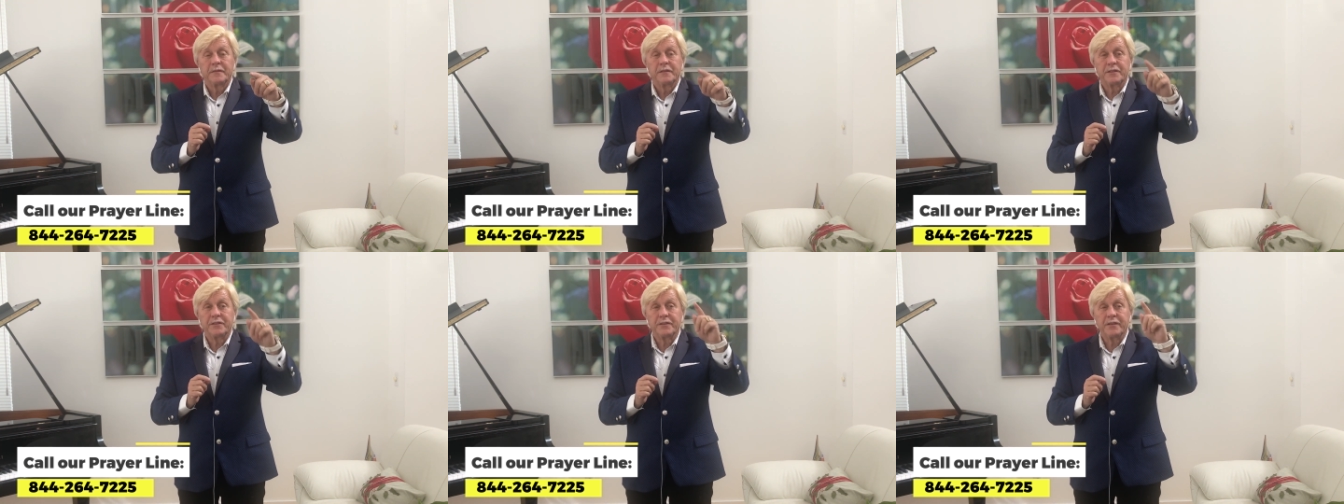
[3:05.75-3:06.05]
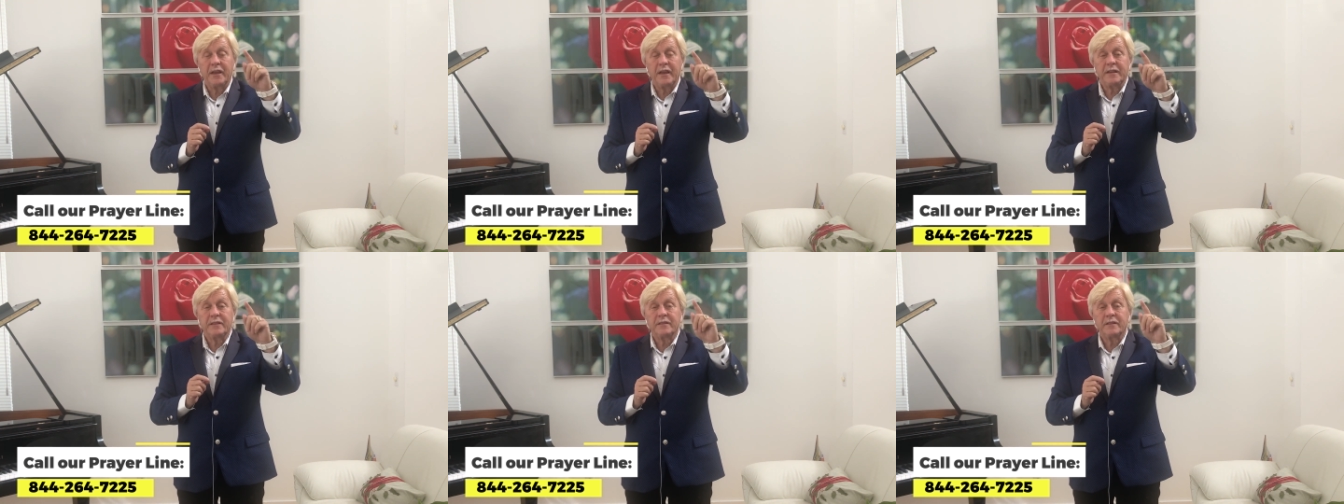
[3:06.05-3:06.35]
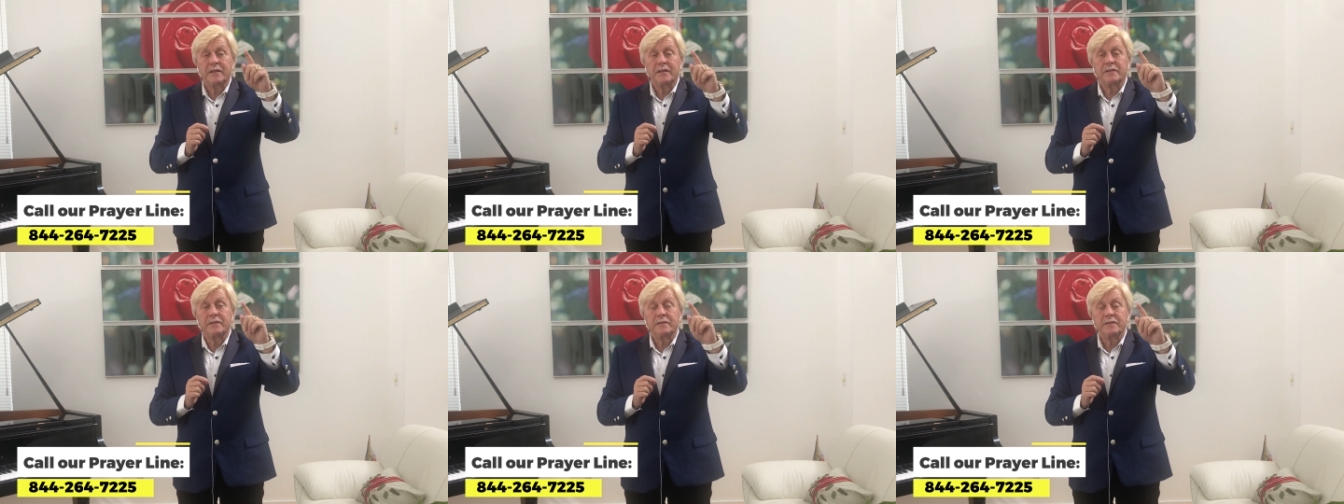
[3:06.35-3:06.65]

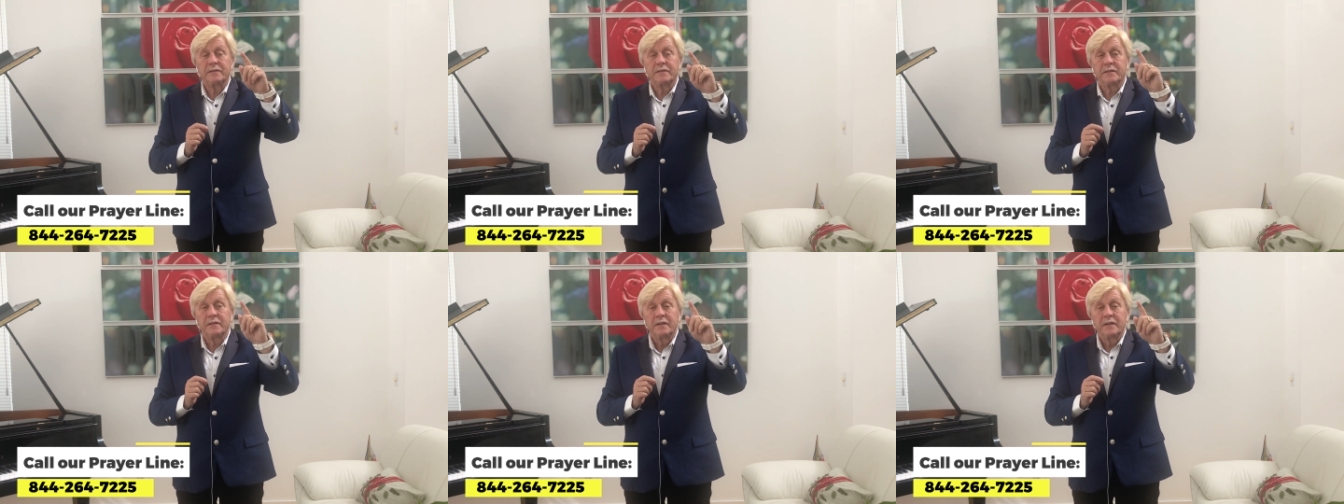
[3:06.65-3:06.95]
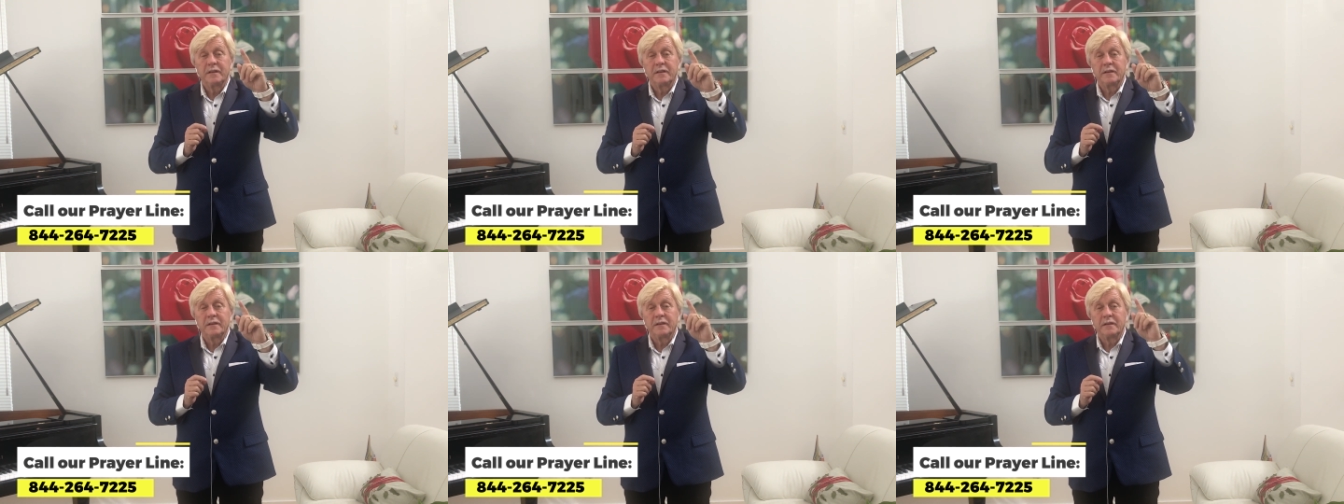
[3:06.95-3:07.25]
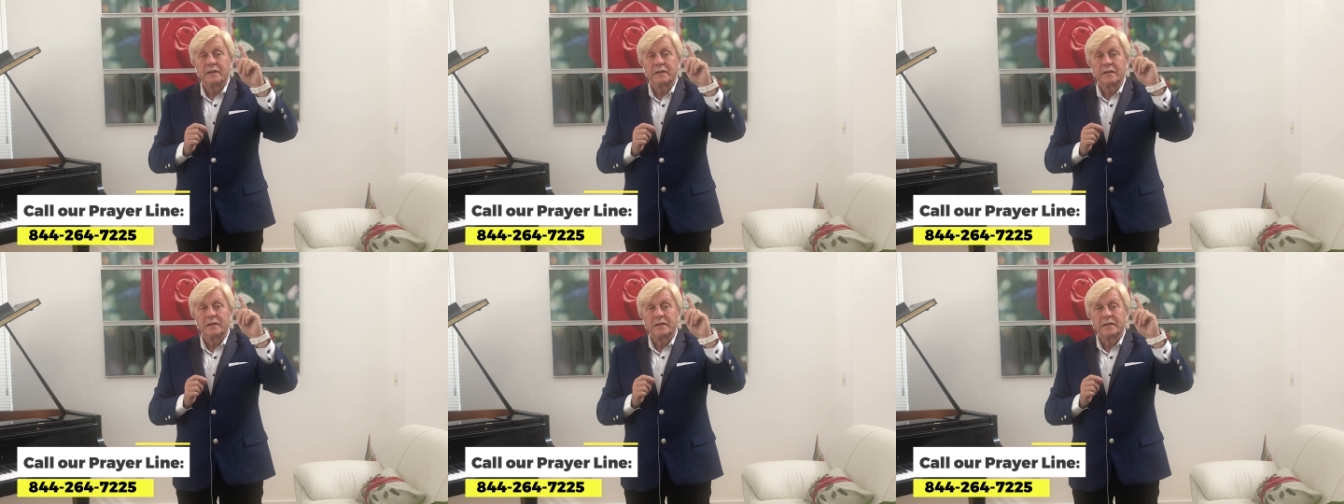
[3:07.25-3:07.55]
Satan,
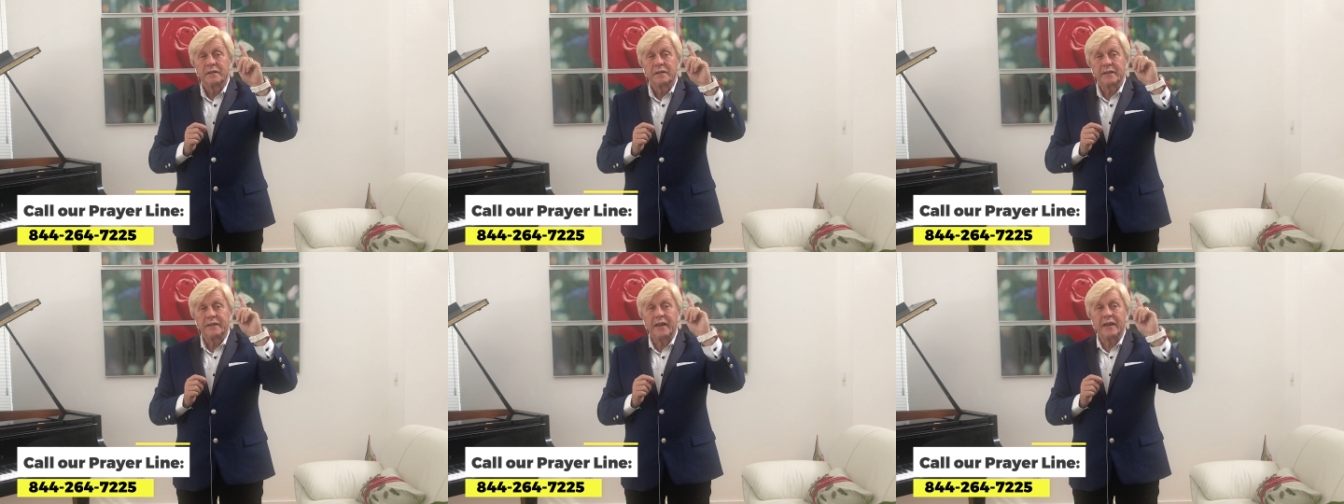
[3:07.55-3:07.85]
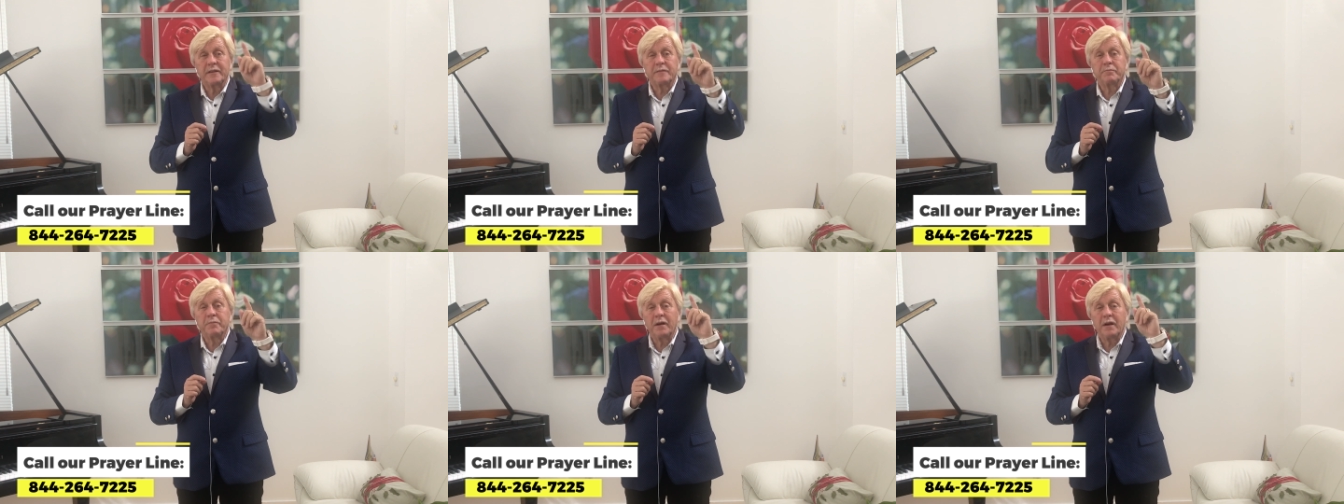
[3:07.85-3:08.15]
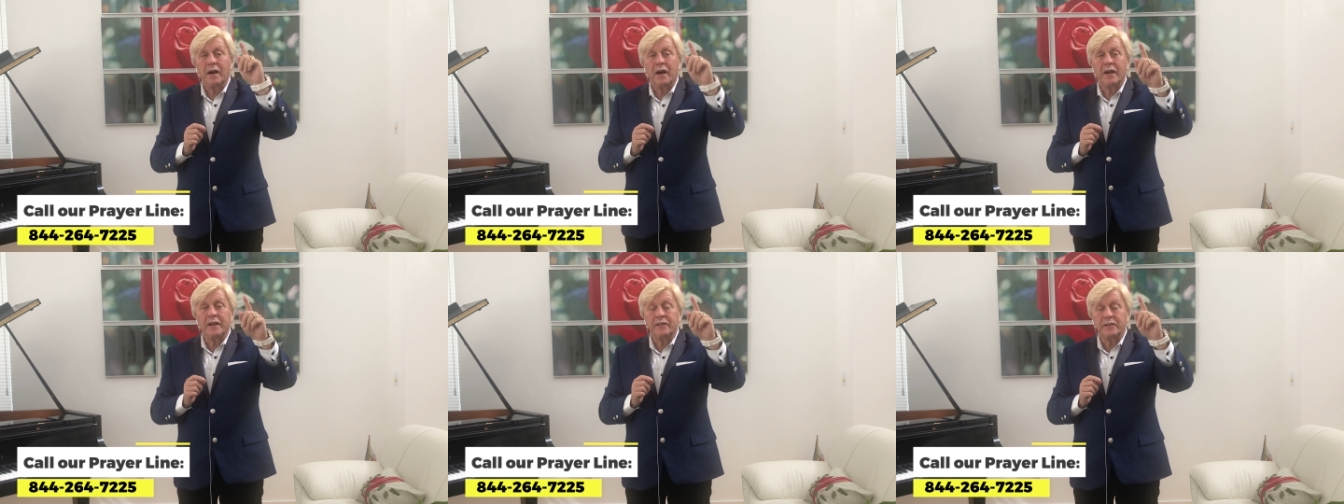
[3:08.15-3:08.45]
get
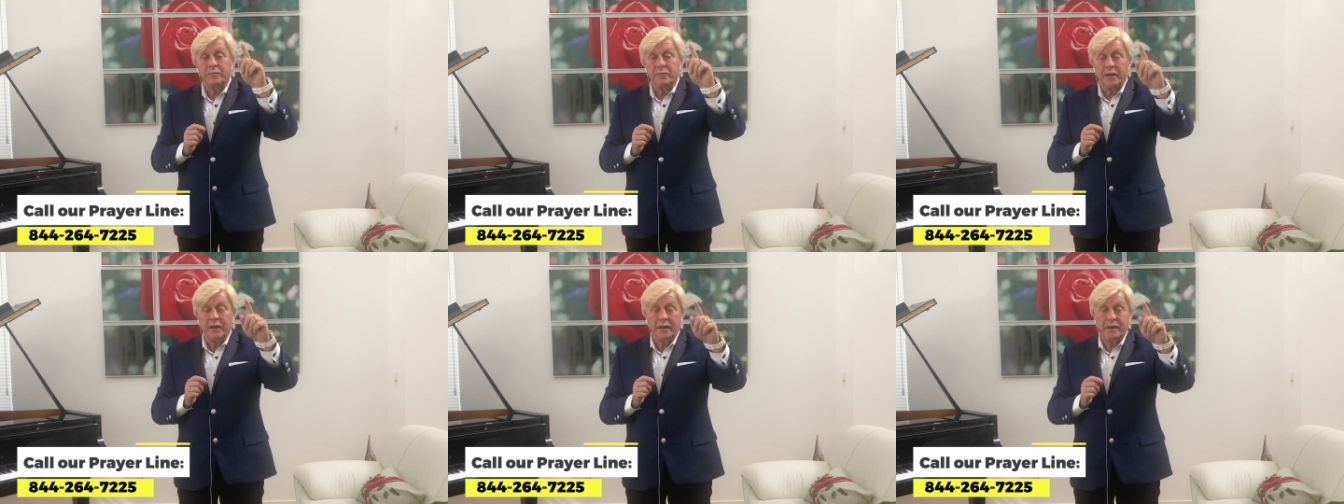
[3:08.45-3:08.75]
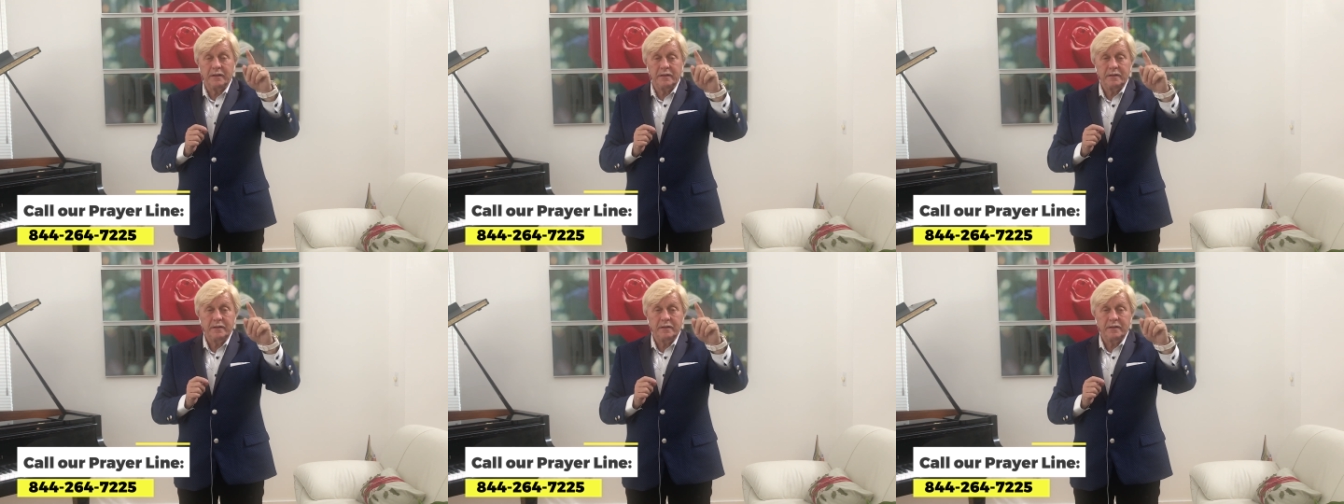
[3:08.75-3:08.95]
behind me.